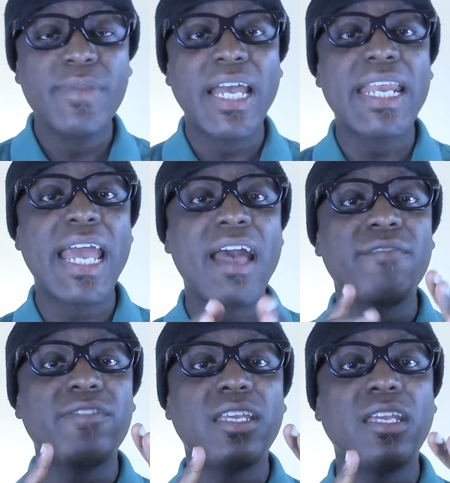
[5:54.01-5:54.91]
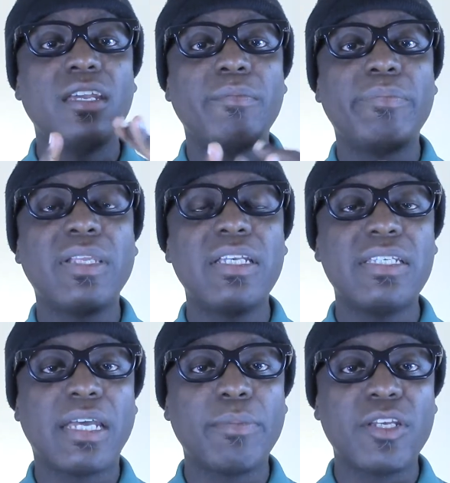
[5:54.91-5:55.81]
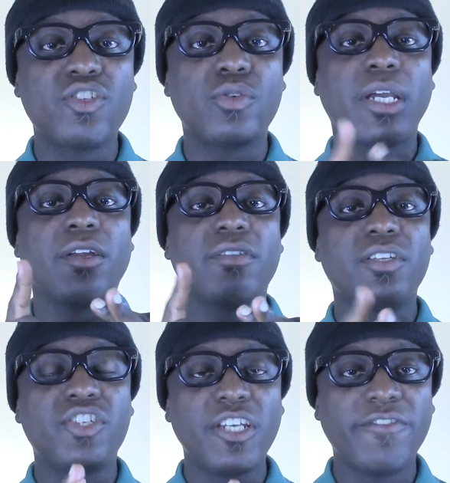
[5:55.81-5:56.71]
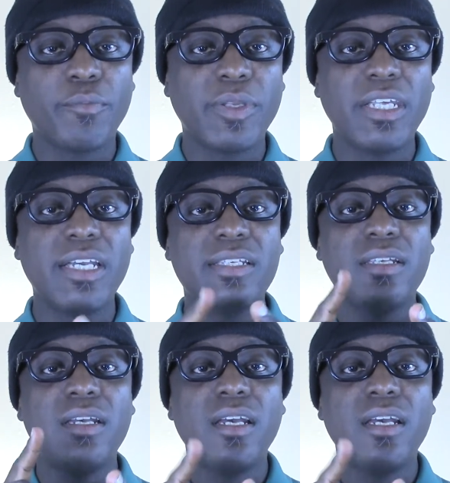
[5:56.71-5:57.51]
and have the police administrator, the chief of police,